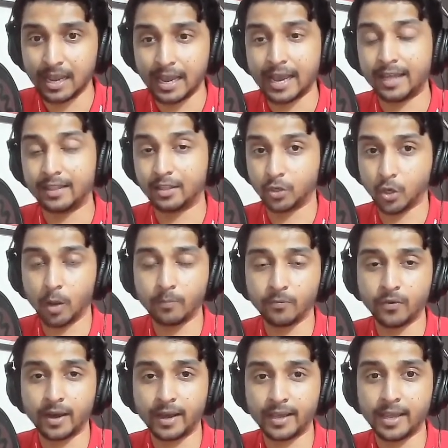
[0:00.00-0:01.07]
And the top
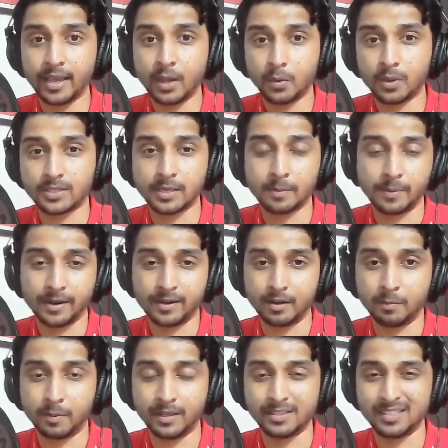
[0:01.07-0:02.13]
five were separated
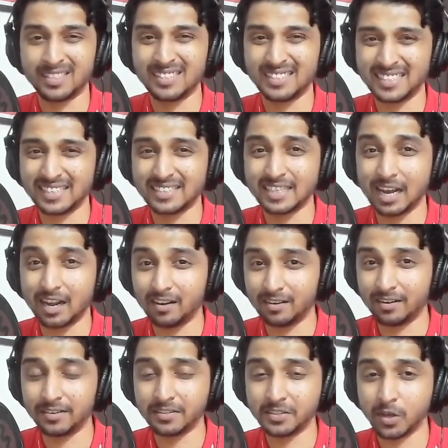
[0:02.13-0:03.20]
by just 600ths